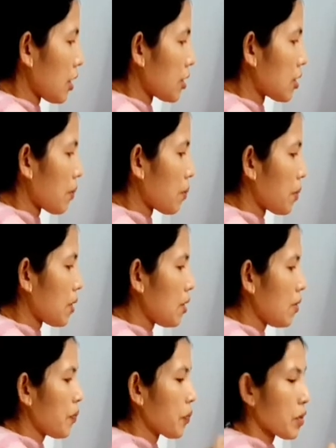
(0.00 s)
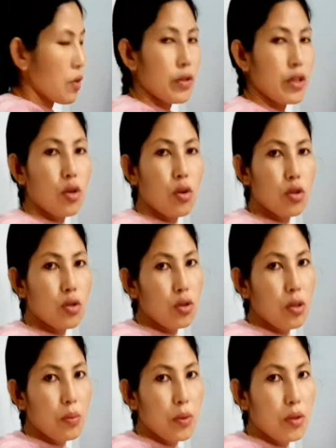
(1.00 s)
example which also
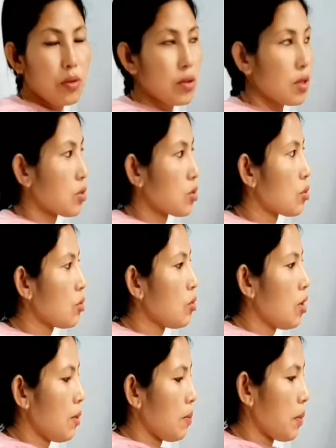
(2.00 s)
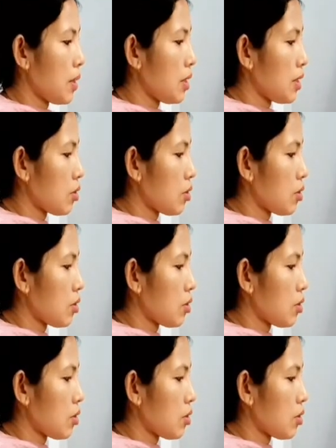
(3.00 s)
reproduces through budding.